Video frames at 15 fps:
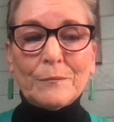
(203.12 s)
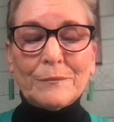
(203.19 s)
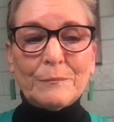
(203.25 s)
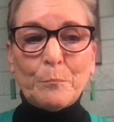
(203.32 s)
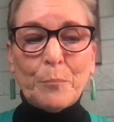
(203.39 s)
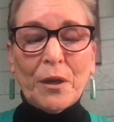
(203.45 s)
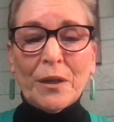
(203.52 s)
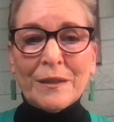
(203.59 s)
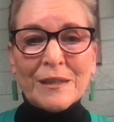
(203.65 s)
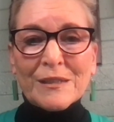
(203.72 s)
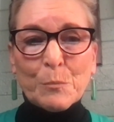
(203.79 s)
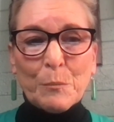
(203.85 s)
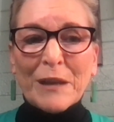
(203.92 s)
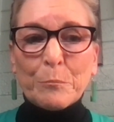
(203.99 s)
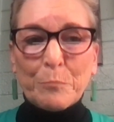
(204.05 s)
Bud and his
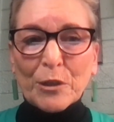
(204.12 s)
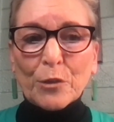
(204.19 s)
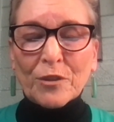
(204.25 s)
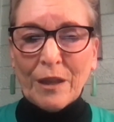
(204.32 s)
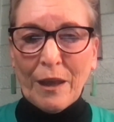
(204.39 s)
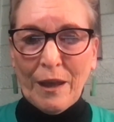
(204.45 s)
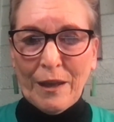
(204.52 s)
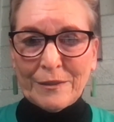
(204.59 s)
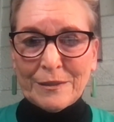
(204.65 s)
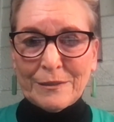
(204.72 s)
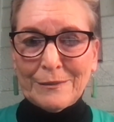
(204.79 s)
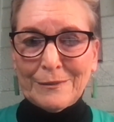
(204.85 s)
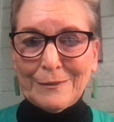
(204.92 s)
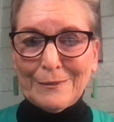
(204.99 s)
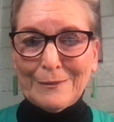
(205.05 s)
men built that.
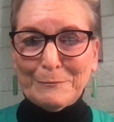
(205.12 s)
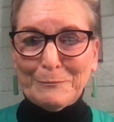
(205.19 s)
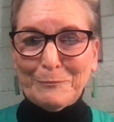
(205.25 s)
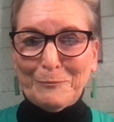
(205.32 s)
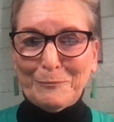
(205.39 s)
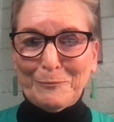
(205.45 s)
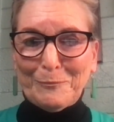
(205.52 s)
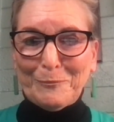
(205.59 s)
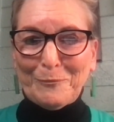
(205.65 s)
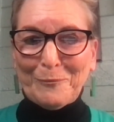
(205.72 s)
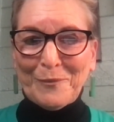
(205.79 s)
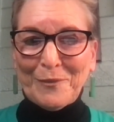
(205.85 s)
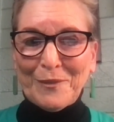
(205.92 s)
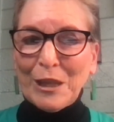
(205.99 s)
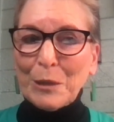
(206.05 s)

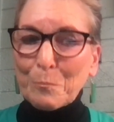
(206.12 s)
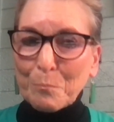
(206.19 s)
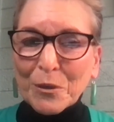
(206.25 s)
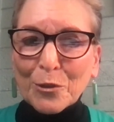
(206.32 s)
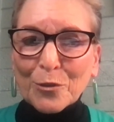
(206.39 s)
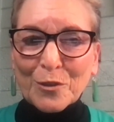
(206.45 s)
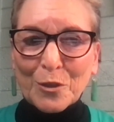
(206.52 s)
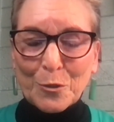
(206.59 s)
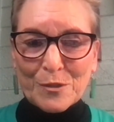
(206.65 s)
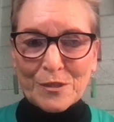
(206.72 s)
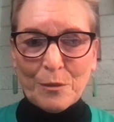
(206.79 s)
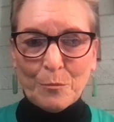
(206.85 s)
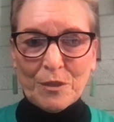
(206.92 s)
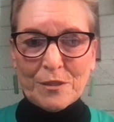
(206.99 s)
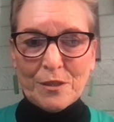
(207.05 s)
They built those
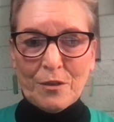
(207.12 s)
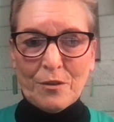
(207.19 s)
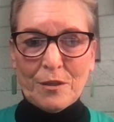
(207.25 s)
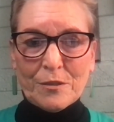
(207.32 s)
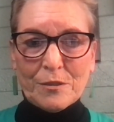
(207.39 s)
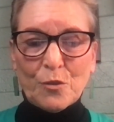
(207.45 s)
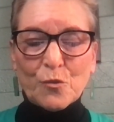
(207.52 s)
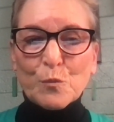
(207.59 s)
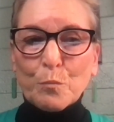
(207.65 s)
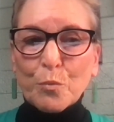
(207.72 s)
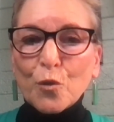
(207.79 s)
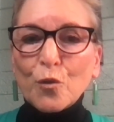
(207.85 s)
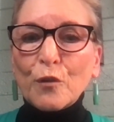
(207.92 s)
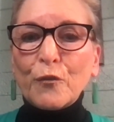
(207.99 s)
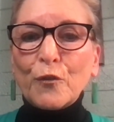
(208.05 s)
cemeteries, those
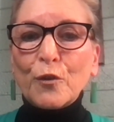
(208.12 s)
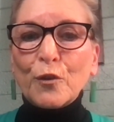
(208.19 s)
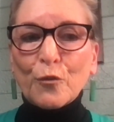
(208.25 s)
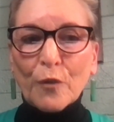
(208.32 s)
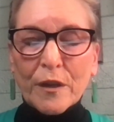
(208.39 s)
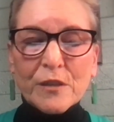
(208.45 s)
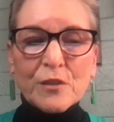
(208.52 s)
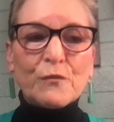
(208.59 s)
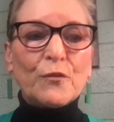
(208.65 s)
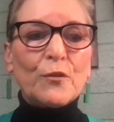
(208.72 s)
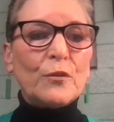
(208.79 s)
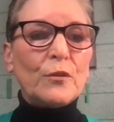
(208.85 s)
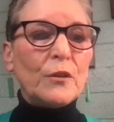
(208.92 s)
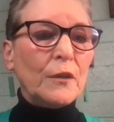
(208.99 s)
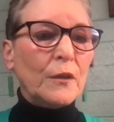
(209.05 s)
beautiful,
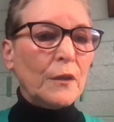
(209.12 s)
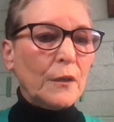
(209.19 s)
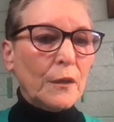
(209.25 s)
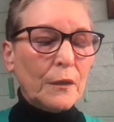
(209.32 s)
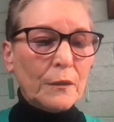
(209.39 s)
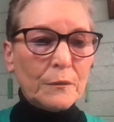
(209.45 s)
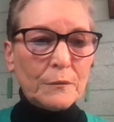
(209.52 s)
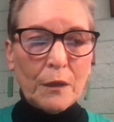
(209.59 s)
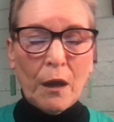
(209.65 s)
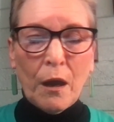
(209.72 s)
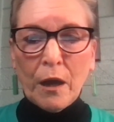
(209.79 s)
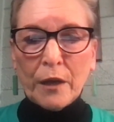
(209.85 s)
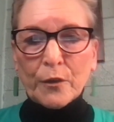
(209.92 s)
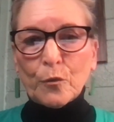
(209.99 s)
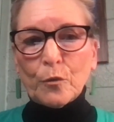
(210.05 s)
graceful,
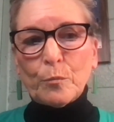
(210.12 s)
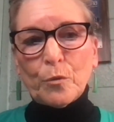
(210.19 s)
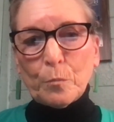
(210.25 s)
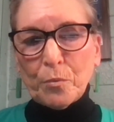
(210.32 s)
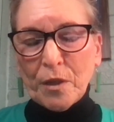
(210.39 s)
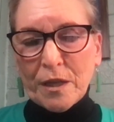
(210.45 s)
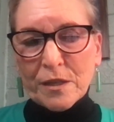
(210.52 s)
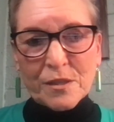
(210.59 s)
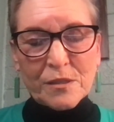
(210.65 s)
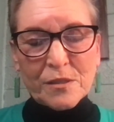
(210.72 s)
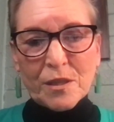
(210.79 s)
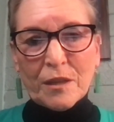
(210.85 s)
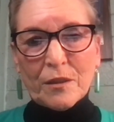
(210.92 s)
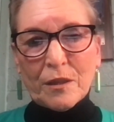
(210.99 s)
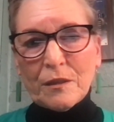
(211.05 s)
honorable places
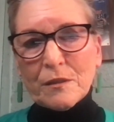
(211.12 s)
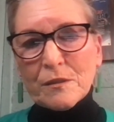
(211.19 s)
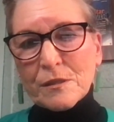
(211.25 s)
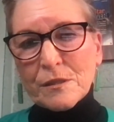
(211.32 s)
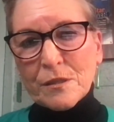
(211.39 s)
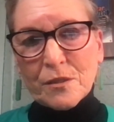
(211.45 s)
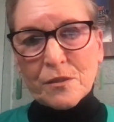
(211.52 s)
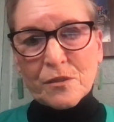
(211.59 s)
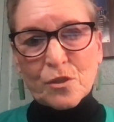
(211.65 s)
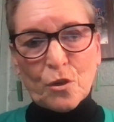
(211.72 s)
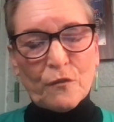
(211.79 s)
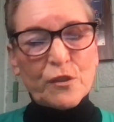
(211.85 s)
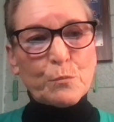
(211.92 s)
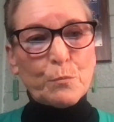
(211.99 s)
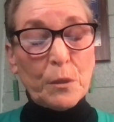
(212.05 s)
that these
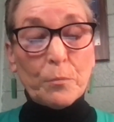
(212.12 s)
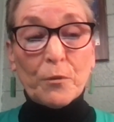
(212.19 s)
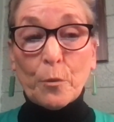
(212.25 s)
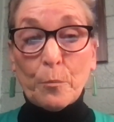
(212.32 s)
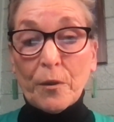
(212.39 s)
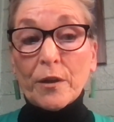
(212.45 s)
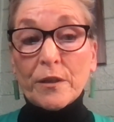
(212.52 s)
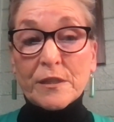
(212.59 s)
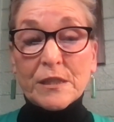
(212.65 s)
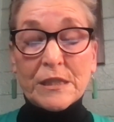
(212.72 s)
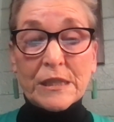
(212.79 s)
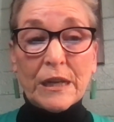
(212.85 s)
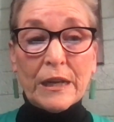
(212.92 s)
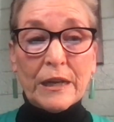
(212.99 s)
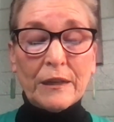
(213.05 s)
service people are buried
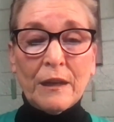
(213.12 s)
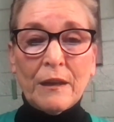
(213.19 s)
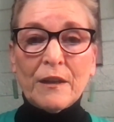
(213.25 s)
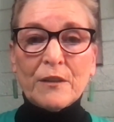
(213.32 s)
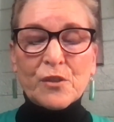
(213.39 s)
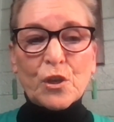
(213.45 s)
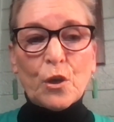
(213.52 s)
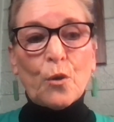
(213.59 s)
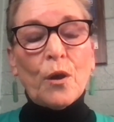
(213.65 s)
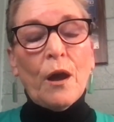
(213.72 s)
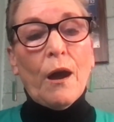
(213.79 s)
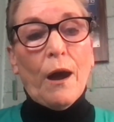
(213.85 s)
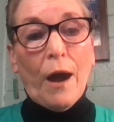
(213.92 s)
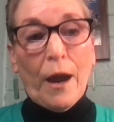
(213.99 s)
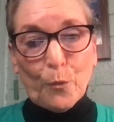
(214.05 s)
today. So
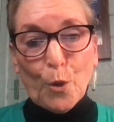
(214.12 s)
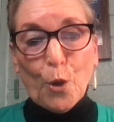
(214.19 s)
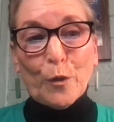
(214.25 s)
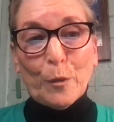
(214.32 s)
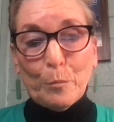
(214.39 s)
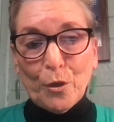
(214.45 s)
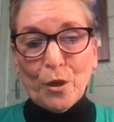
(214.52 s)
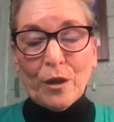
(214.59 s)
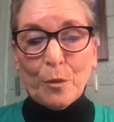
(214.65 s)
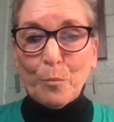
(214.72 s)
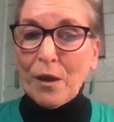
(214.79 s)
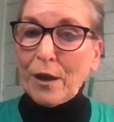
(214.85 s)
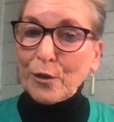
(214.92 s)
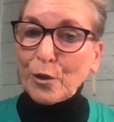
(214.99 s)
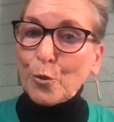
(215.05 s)
I wrote a book
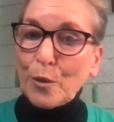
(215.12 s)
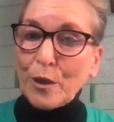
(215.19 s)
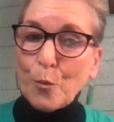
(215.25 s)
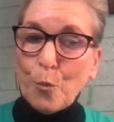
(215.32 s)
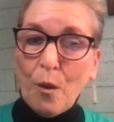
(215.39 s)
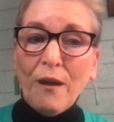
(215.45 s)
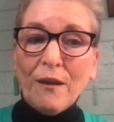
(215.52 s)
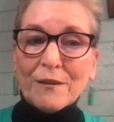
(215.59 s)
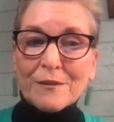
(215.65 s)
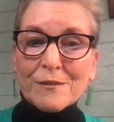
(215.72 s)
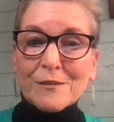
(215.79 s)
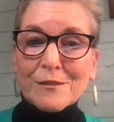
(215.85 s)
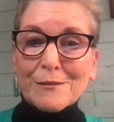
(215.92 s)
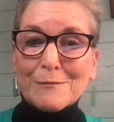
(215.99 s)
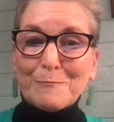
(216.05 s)
about who he
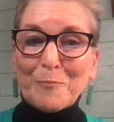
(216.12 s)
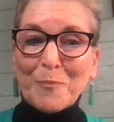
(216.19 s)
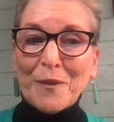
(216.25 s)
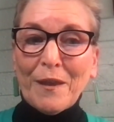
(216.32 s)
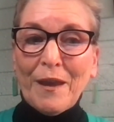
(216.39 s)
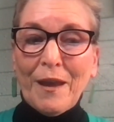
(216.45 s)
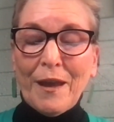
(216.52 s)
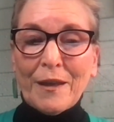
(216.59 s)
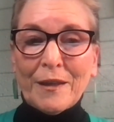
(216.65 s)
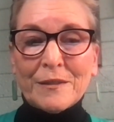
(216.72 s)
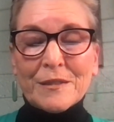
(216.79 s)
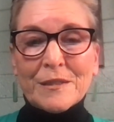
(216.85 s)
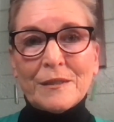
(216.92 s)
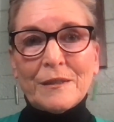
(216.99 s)
was. And